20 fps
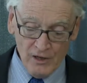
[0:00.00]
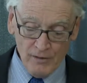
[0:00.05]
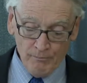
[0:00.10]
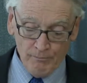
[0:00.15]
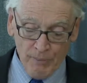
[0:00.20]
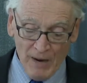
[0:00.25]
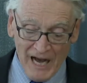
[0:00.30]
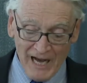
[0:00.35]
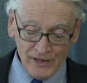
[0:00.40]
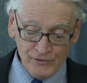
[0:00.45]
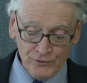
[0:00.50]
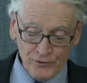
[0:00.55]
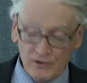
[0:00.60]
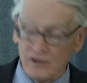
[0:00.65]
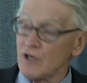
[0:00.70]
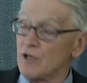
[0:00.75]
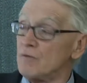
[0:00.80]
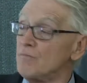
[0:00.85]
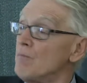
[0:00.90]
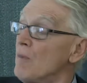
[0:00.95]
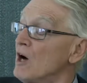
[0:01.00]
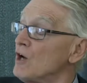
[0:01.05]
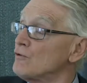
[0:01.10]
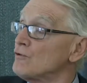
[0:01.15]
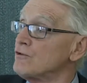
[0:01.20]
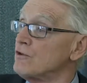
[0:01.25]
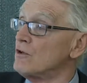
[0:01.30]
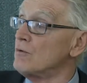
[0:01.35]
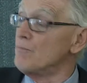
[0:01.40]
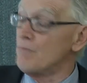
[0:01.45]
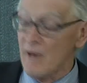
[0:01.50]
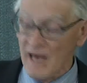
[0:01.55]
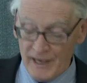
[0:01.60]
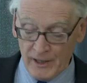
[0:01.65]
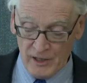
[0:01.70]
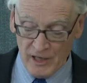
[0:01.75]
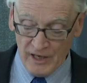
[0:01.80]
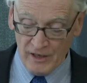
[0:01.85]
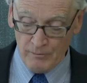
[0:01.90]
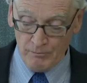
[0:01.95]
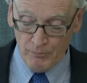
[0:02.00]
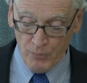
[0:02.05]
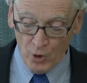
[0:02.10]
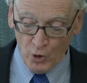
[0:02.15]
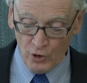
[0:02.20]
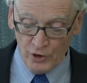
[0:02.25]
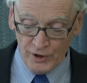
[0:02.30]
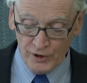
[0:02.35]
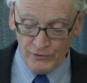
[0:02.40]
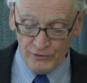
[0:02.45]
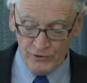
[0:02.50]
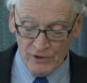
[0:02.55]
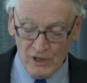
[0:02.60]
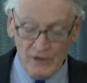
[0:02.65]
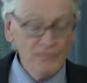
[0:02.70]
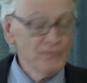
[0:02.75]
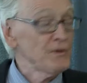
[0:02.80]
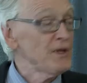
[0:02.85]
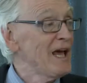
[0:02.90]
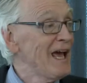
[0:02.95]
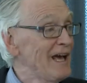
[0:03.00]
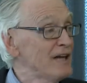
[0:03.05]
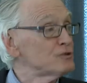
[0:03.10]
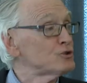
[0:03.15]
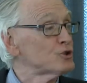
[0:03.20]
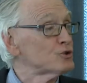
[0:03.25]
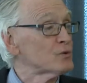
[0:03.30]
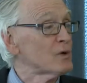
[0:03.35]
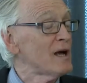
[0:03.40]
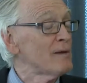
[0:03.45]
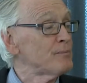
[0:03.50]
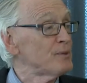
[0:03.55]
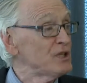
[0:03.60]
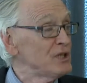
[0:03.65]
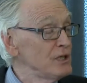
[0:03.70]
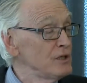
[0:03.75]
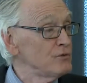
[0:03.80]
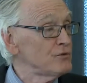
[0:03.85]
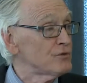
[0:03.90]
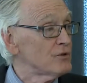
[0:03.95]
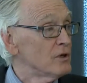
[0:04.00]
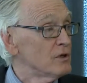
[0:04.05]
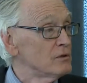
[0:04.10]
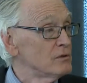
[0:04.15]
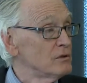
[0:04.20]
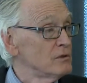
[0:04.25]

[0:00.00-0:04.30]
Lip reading: Bosnian Muslim men and boys at Srebrenica